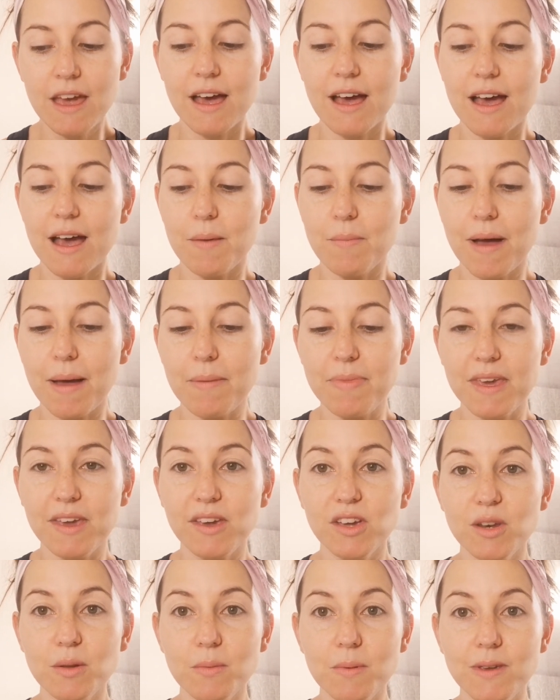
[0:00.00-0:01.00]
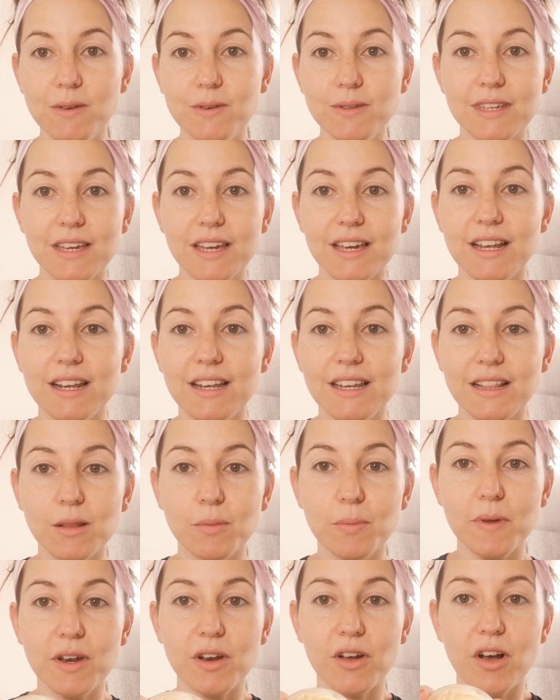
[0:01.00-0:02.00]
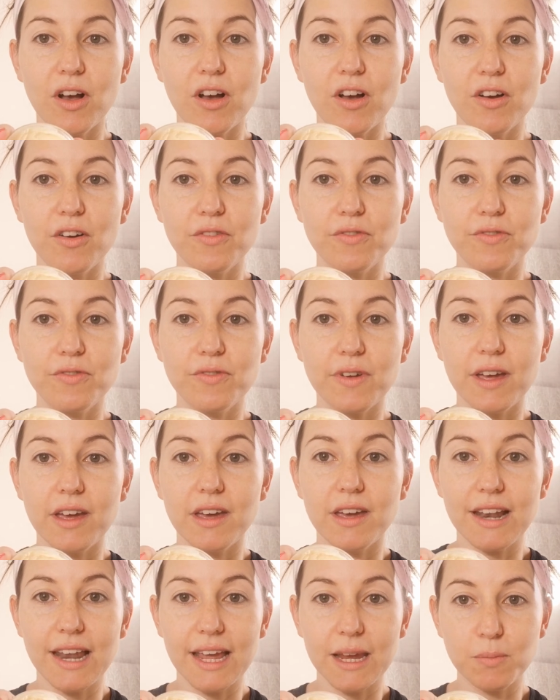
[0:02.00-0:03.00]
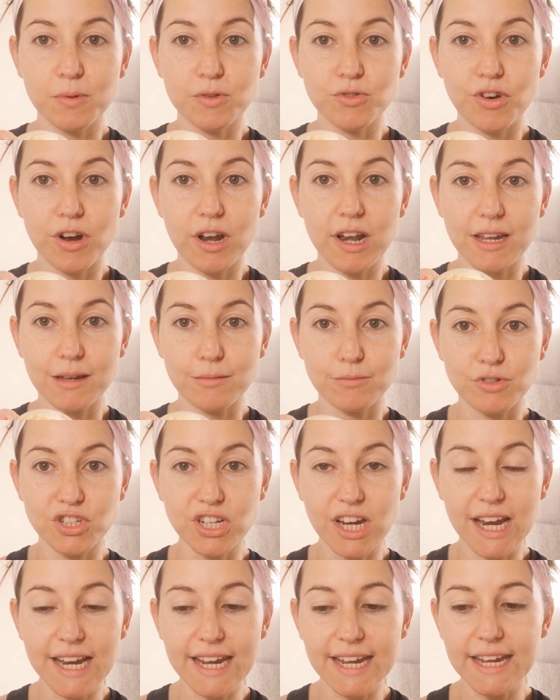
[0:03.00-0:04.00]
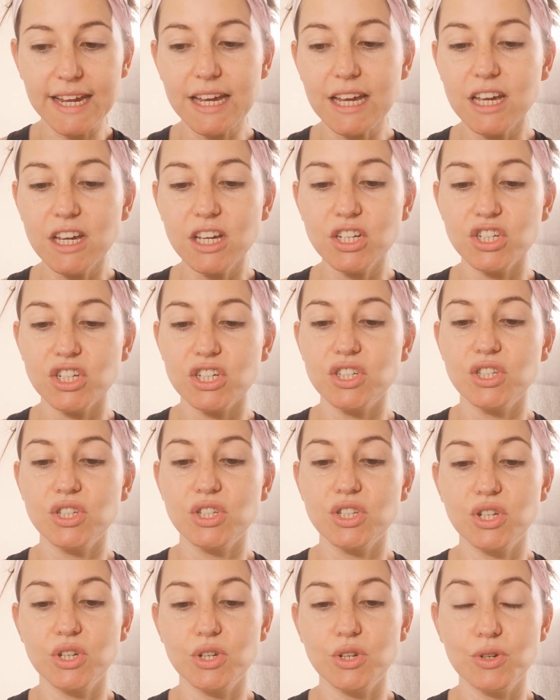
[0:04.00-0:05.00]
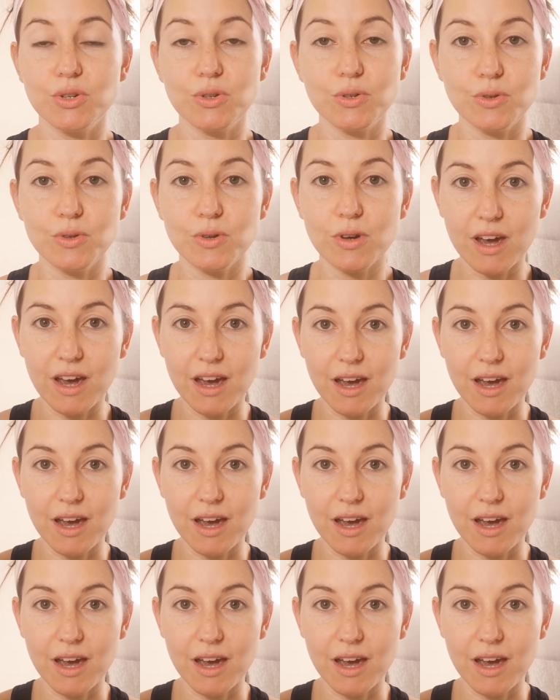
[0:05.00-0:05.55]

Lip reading: I'm then going to be using a little bit of like petroleum jelly, just to